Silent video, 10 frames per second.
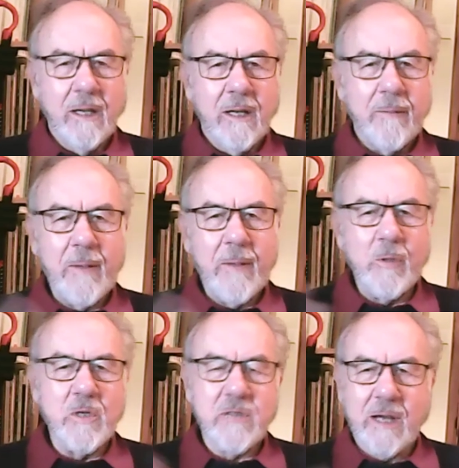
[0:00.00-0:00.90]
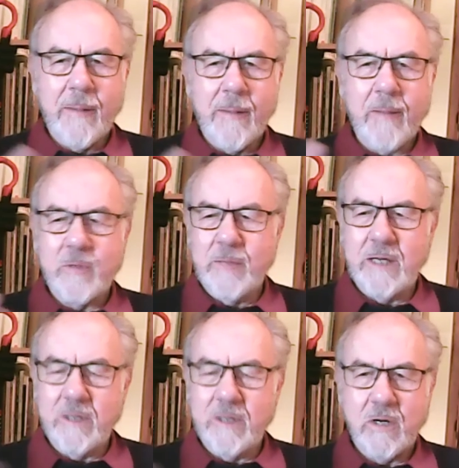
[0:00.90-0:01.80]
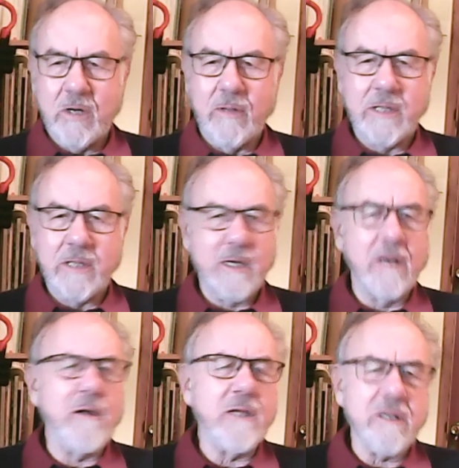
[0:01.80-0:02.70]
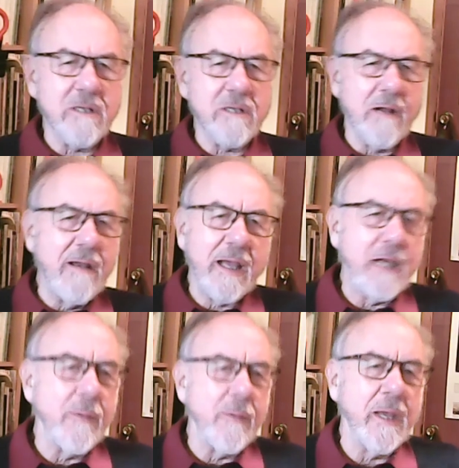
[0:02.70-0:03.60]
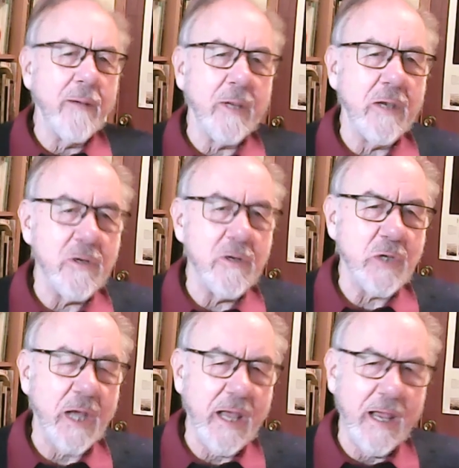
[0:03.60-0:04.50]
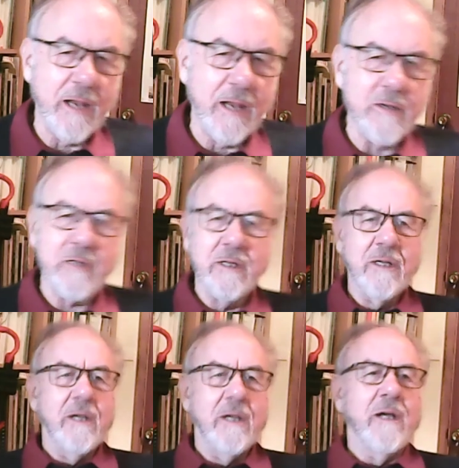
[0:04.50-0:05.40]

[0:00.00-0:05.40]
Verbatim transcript: people used to come up to me in the show and they say, "Oh, you're so lucky to be able to use your hands." and